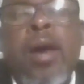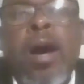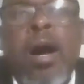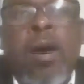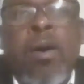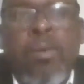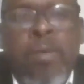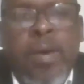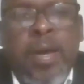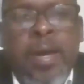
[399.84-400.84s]

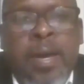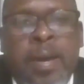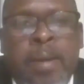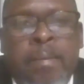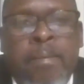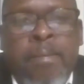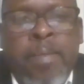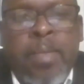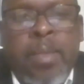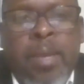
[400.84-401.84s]
now
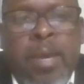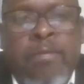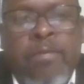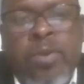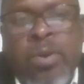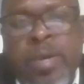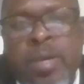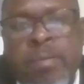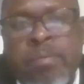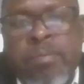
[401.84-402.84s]
um, and
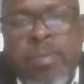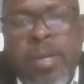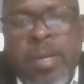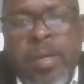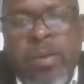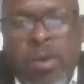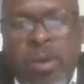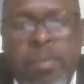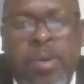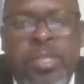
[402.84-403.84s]
following a
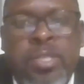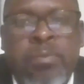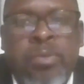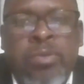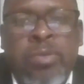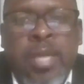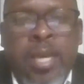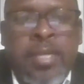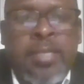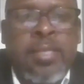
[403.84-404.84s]
collaboration
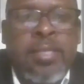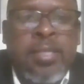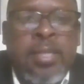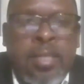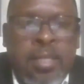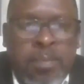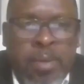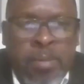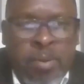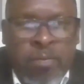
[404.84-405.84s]
between the NECT and the
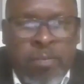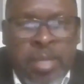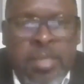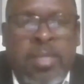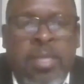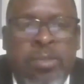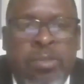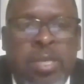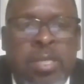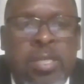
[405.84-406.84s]
Department of Basic
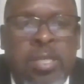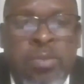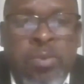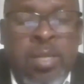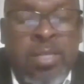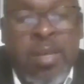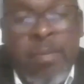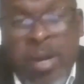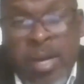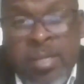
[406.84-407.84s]
Education, as well
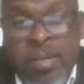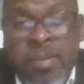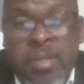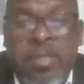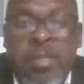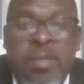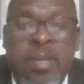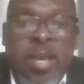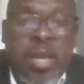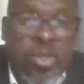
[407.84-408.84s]
as some academics
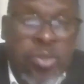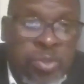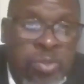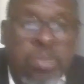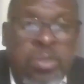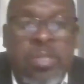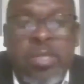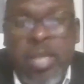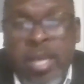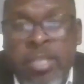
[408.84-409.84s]
and
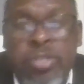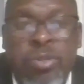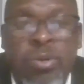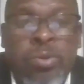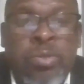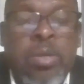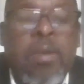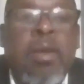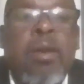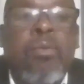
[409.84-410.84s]
unions and
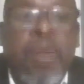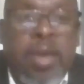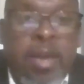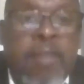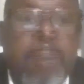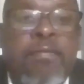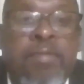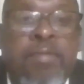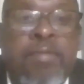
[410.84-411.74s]
NGOs, we have